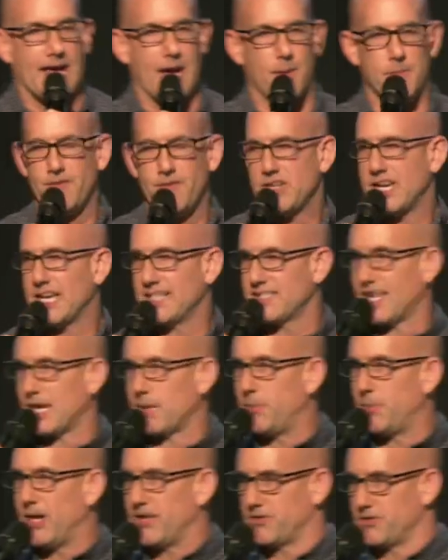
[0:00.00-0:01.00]
How many of you guys
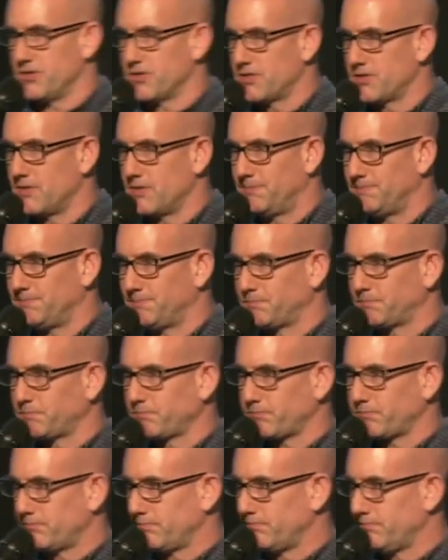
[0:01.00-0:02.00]
like puzzles?
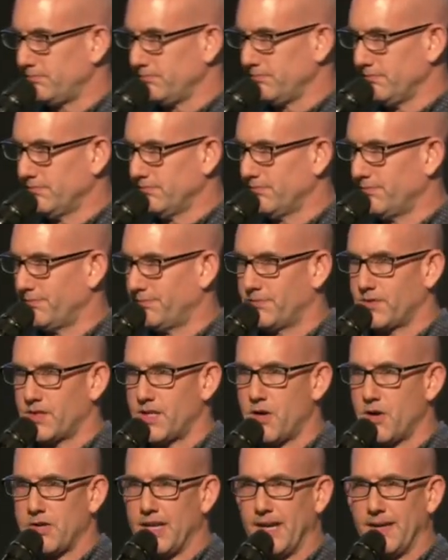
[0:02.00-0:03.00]

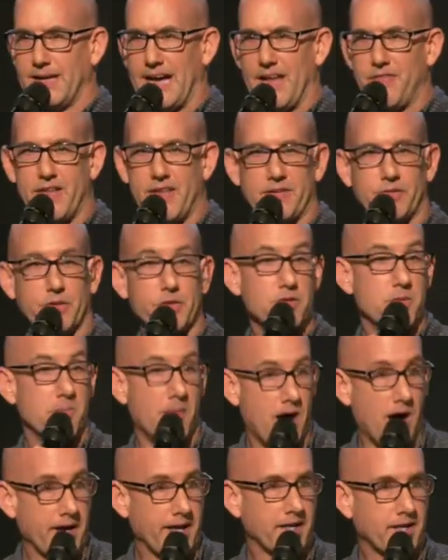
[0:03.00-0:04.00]
Okay, I think they're
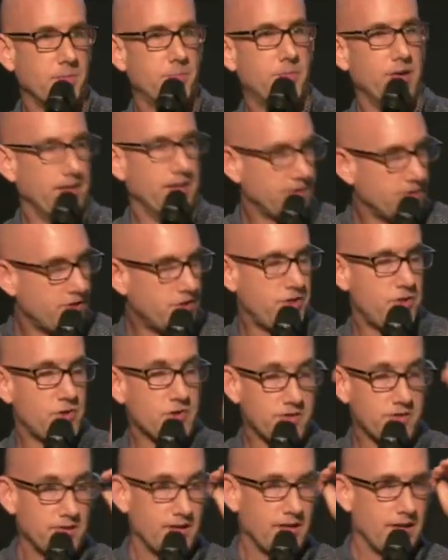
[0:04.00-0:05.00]
demonic, but
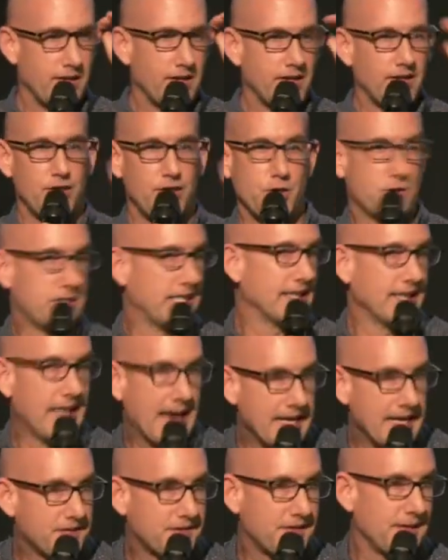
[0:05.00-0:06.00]
you, you can
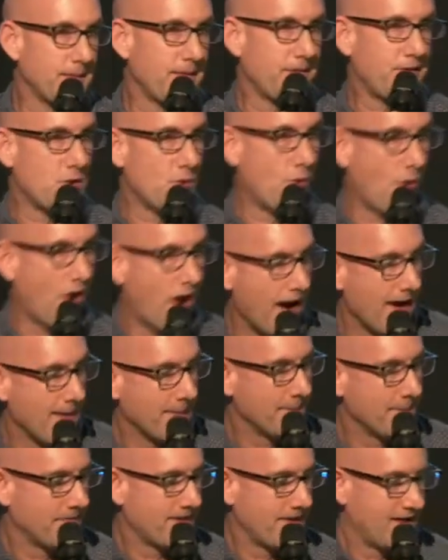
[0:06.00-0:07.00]
like them if you want